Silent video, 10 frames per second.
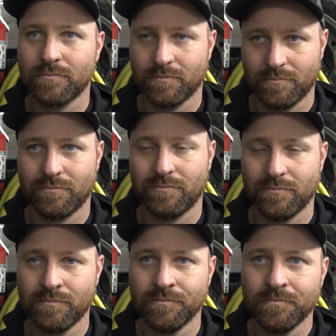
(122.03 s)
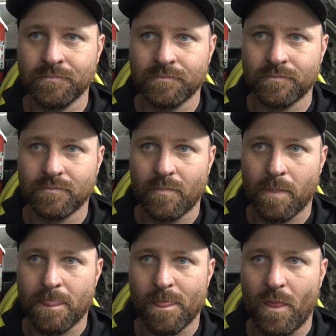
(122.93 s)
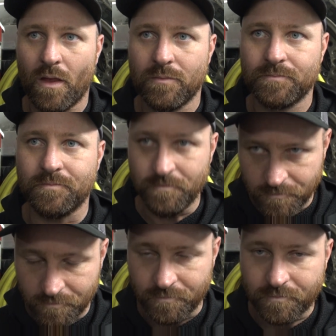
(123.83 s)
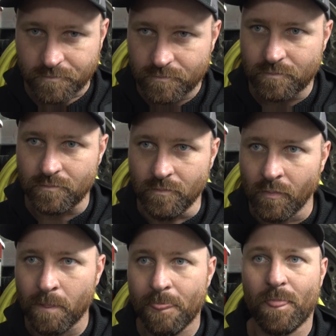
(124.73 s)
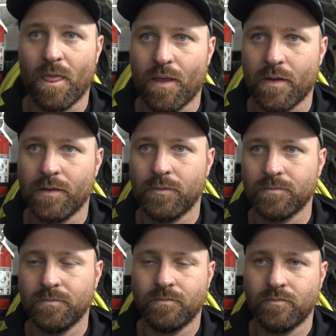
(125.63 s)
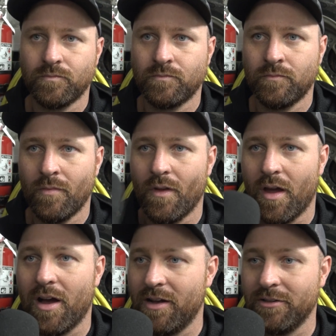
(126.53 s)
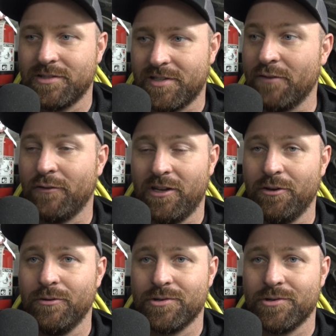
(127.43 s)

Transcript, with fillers: I mean, how important is it to have momentum like this going into what we know is coming this weekend? Uh, it's definitely huge.